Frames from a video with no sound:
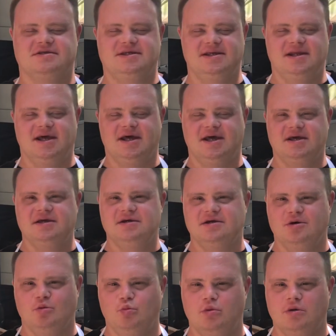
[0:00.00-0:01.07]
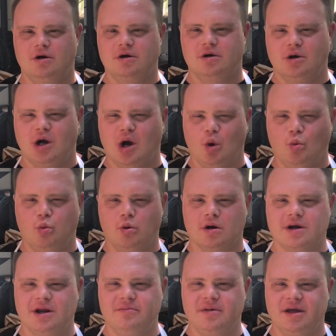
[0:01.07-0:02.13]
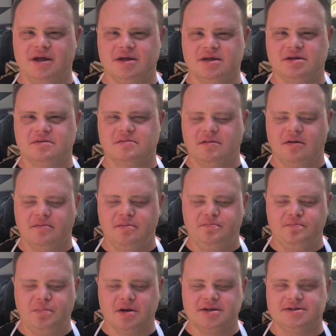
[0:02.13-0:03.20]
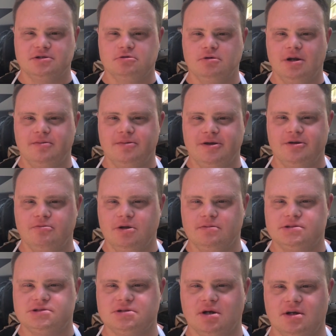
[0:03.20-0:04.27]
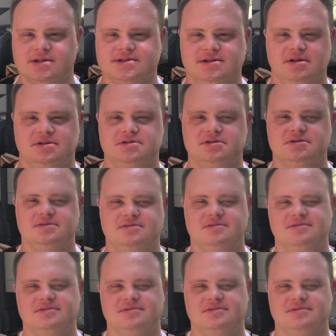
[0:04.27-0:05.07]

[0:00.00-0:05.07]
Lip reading: Today we're gonna make biscuits and gravy with sausage.